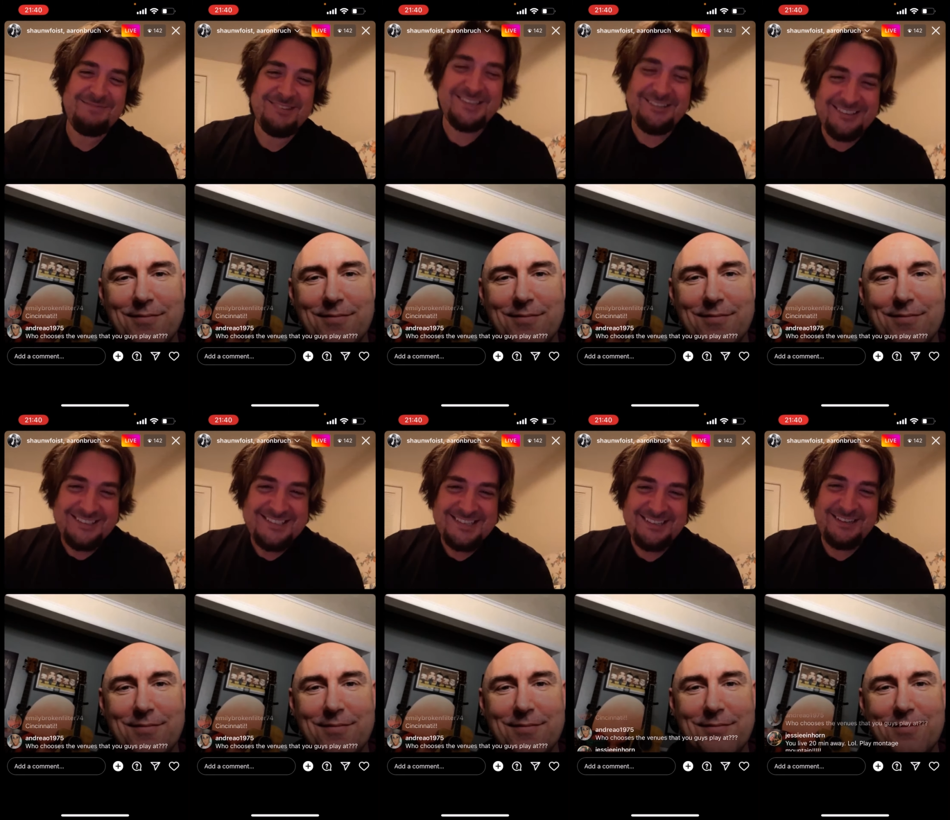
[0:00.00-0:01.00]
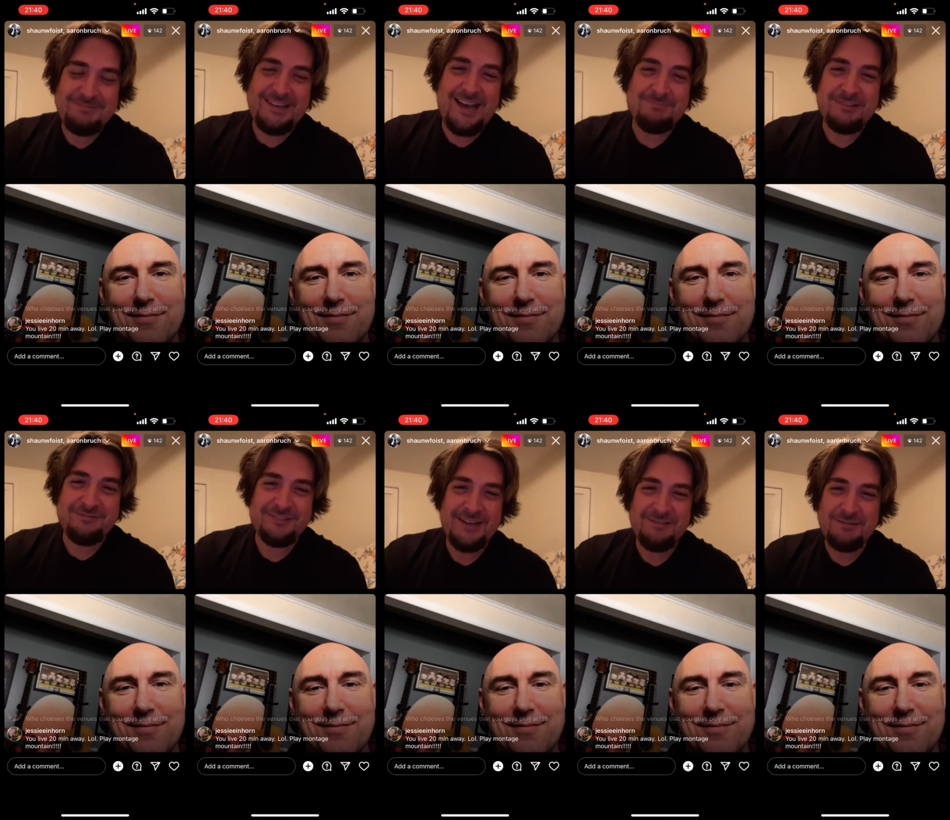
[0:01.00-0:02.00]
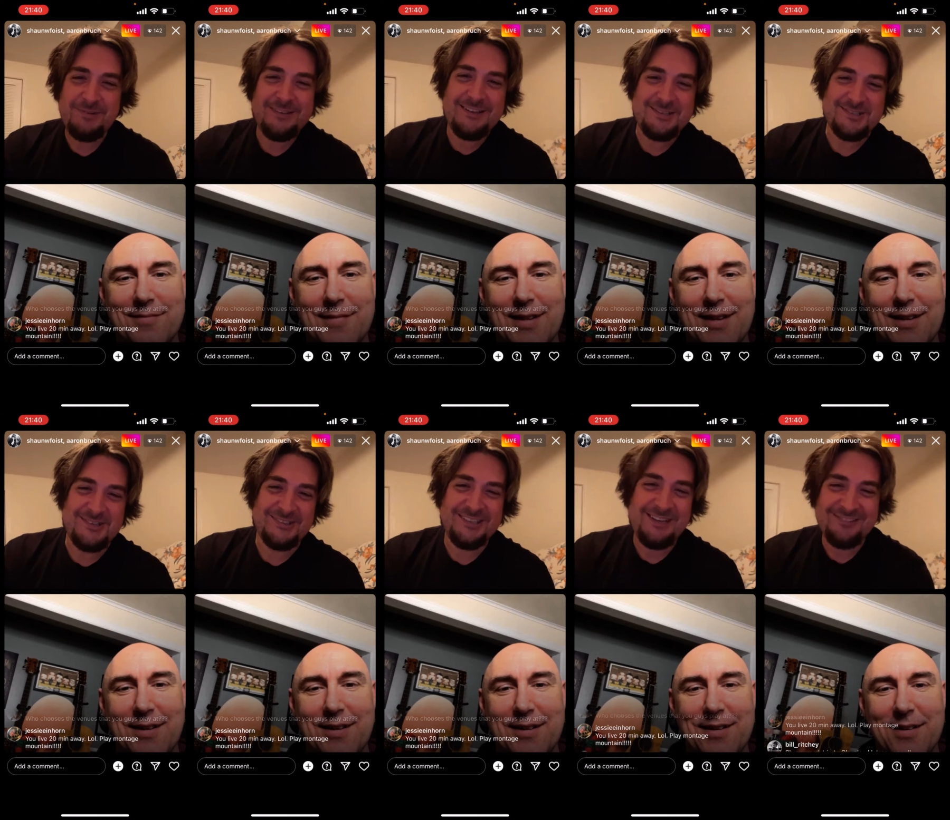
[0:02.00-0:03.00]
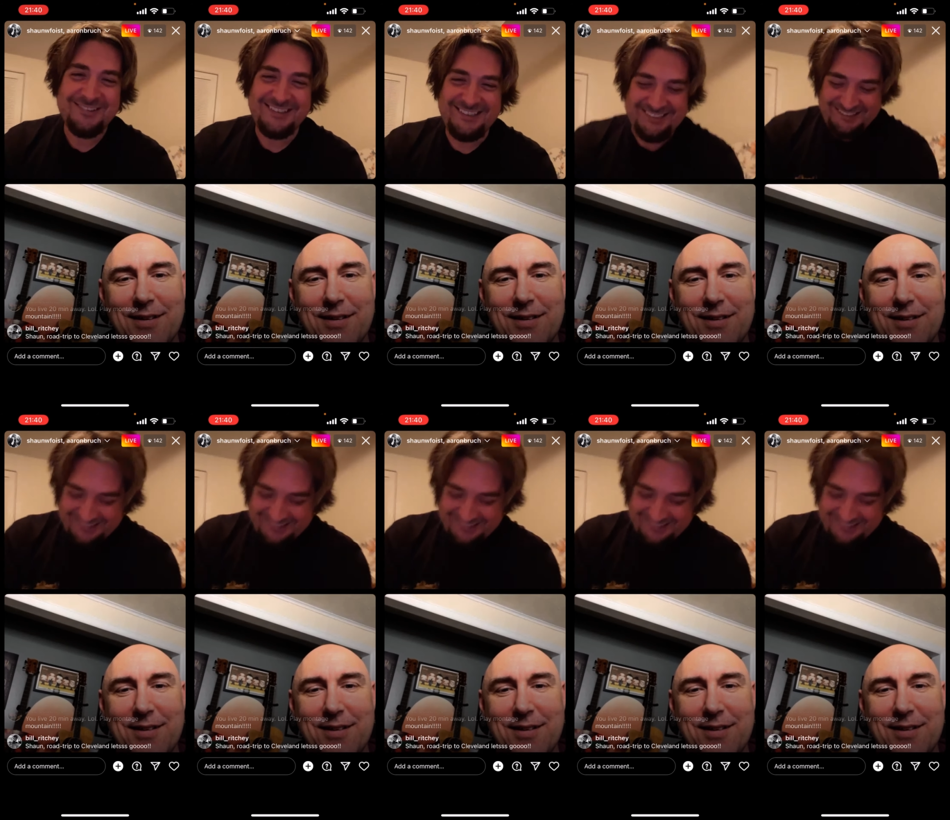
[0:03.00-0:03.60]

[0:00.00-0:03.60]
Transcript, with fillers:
Speaker 1: I'm gonna go ahead and say it. I'd be happy if we never played that song never again.